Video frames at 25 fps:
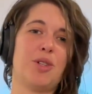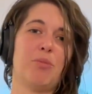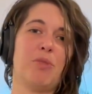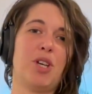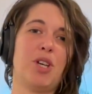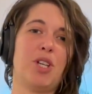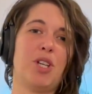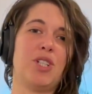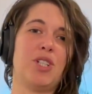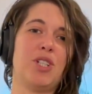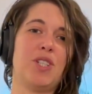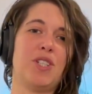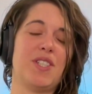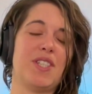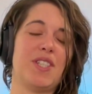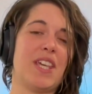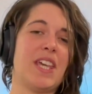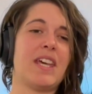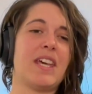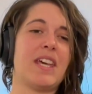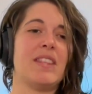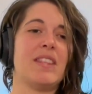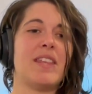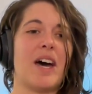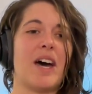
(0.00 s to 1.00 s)

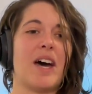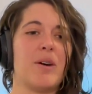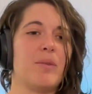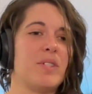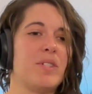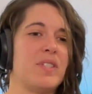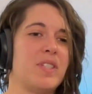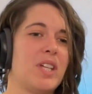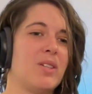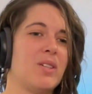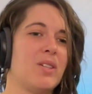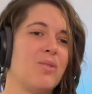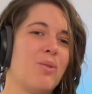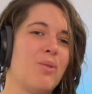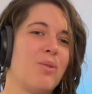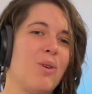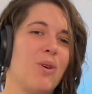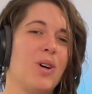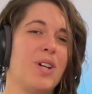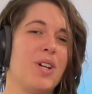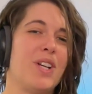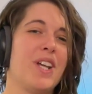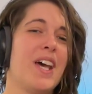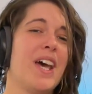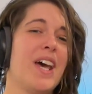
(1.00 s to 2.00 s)
emergency and that was
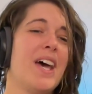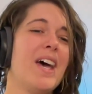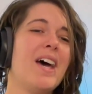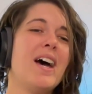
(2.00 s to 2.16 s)
ignored